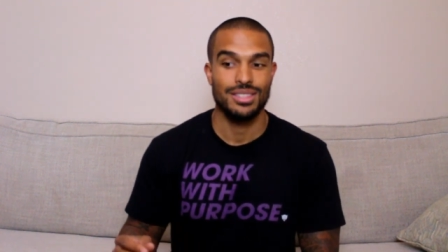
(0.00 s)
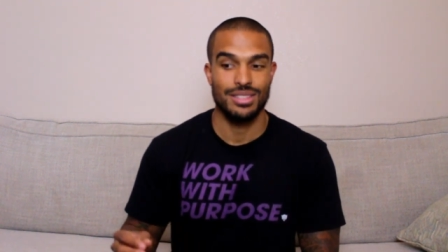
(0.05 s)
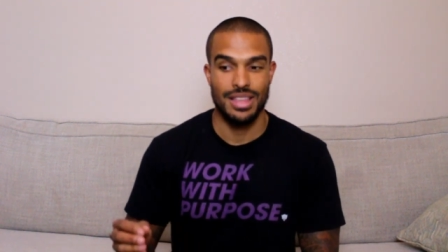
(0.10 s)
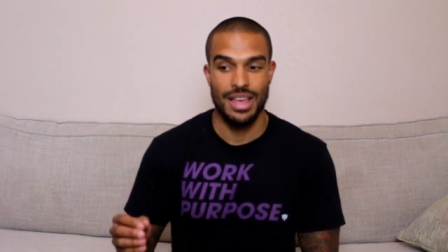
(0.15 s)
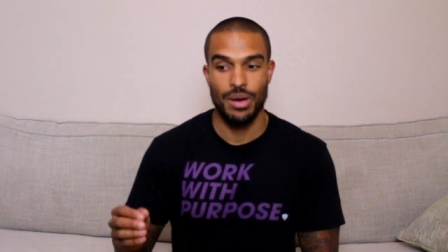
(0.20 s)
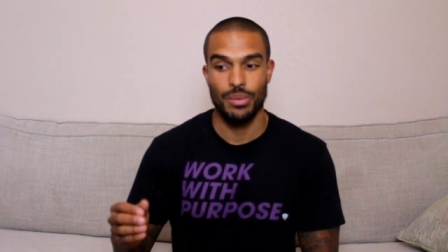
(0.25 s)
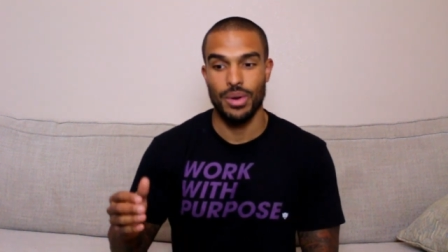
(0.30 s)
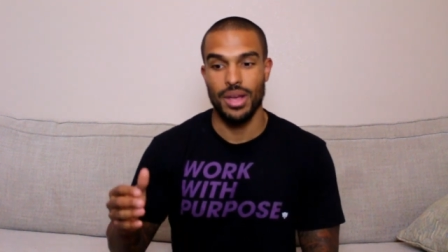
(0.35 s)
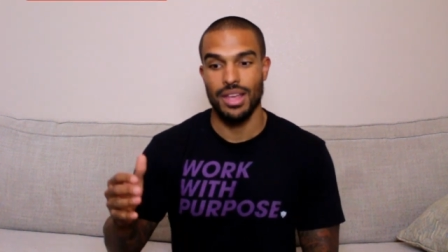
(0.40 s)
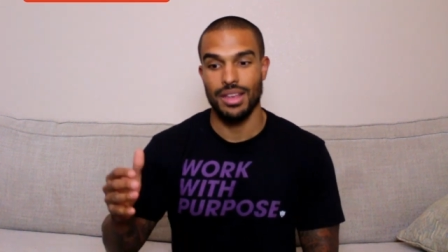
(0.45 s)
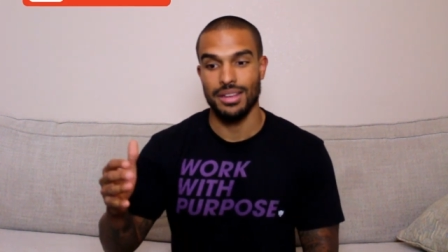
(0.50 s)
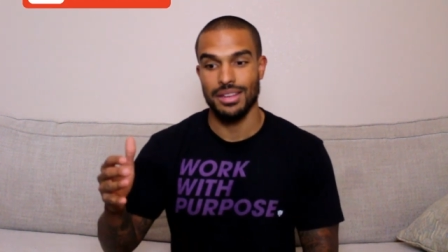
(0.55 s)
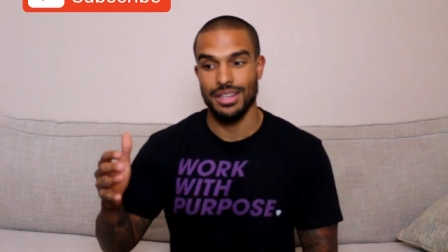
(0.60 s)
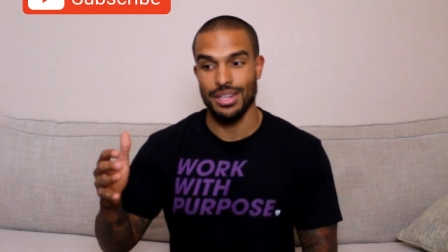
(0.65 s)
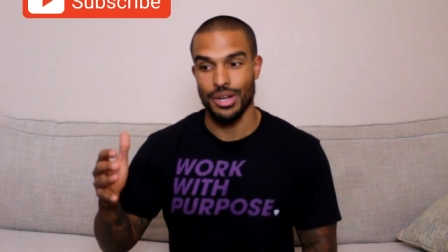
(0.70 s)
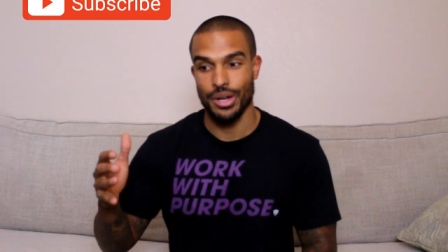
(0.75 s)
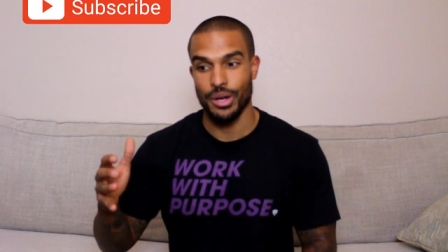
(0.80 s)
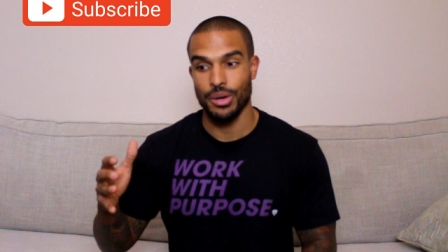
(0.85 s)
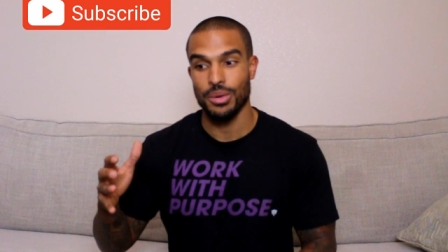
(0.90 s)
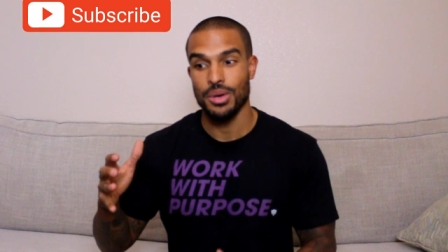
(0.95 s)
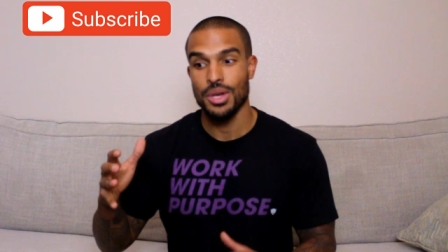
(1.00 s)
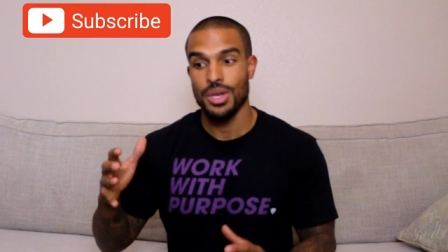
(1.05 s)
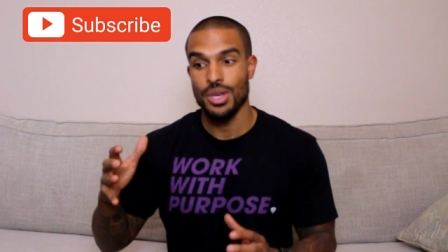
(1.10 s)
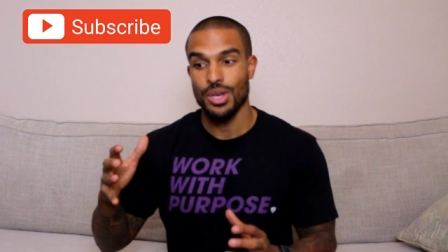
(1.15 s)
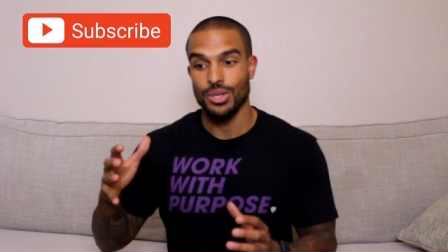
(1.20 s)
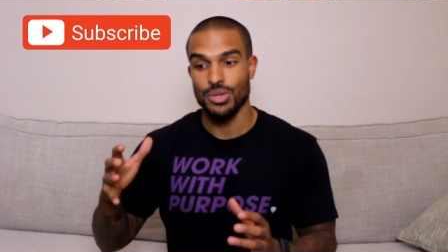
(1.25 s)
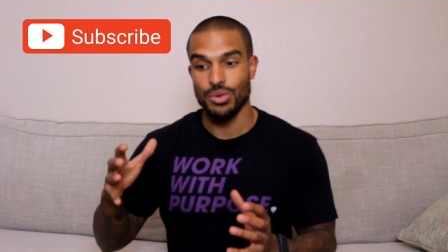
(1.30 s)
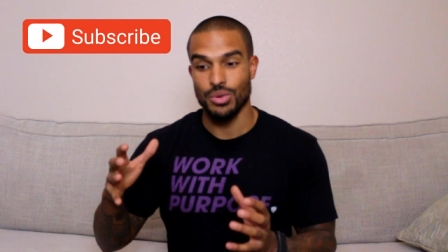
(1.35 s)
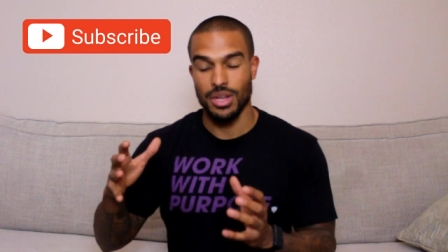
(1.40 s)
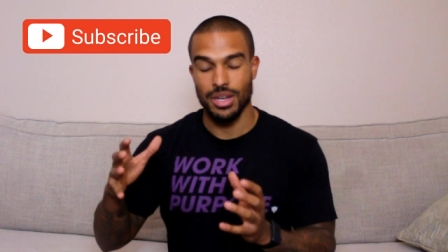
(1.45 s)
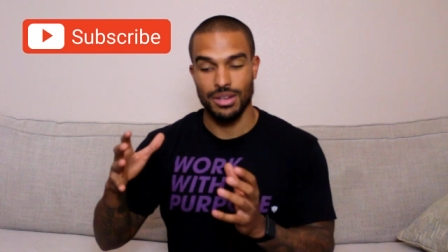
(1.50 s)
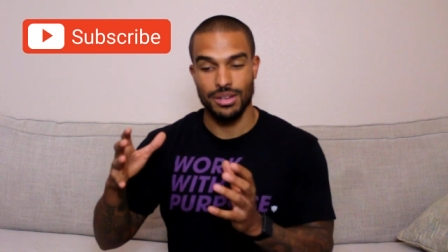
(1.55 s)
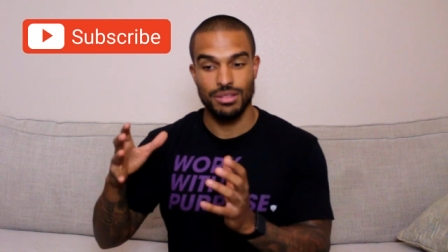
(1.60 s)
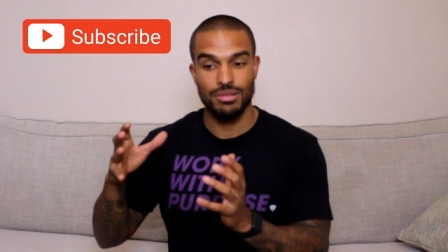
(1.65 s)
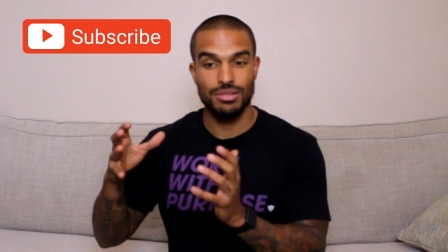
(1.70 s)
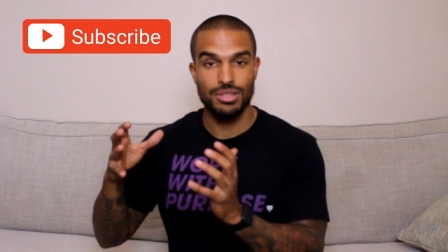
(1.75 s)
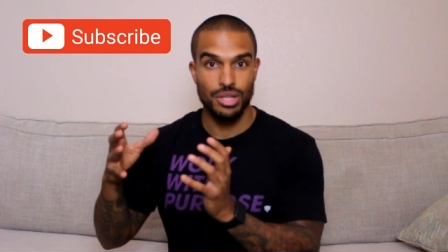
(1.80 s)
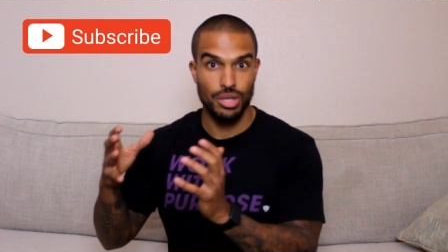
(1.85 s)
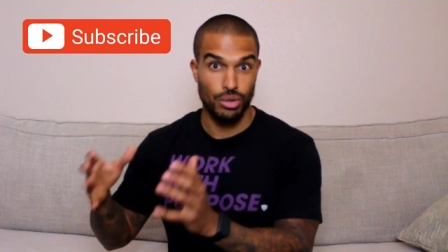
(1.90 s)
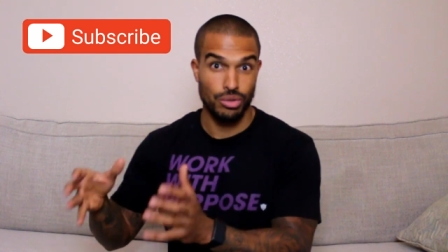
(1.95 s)
So that way, you know, you can
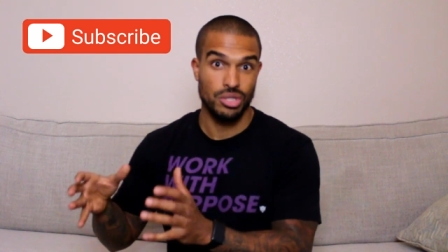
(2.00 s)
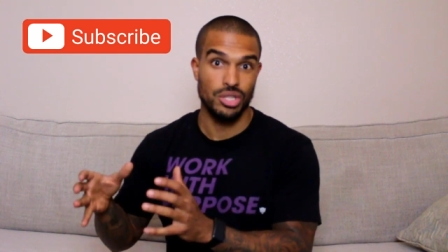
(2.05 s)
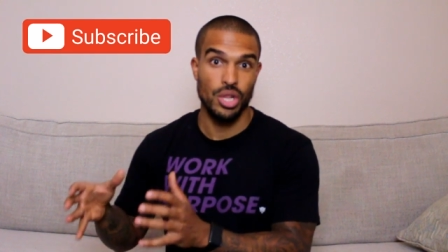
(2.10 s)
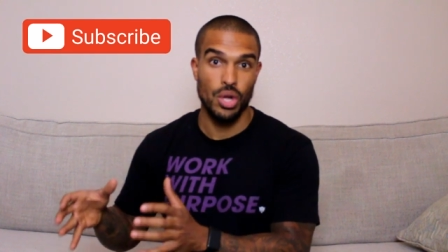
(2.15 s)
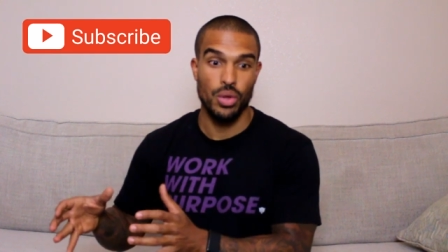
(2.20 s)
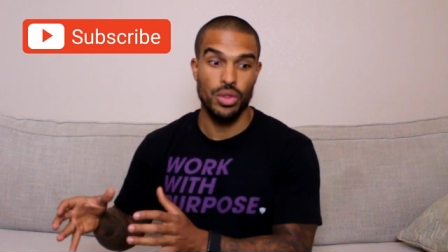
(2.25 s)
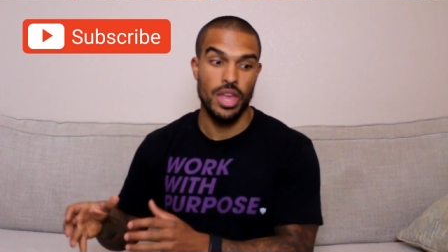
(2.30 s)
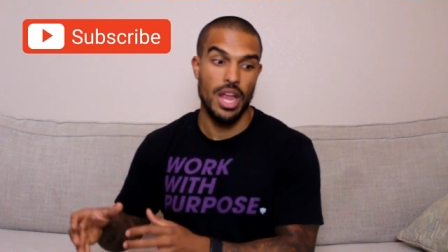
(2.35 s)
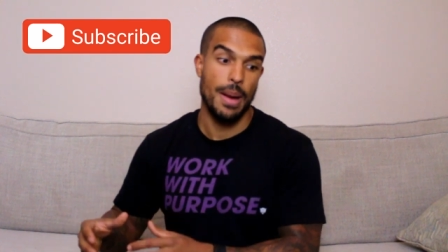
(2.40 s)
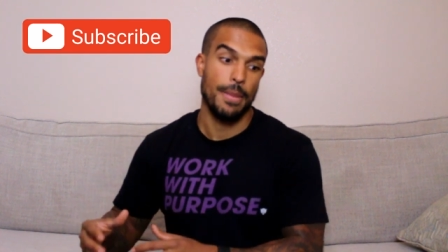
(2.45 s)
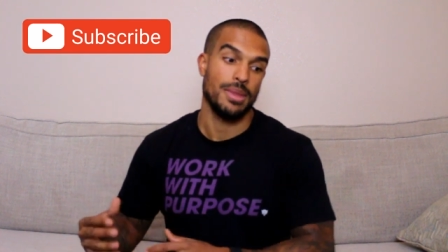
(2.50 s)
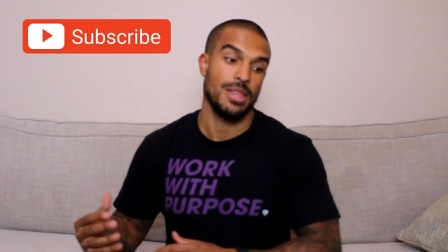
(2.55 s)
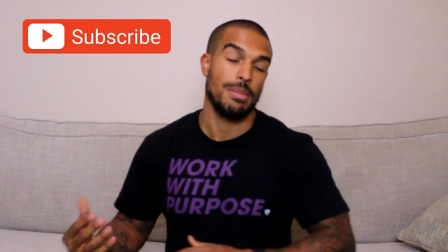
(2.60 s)
go slow there,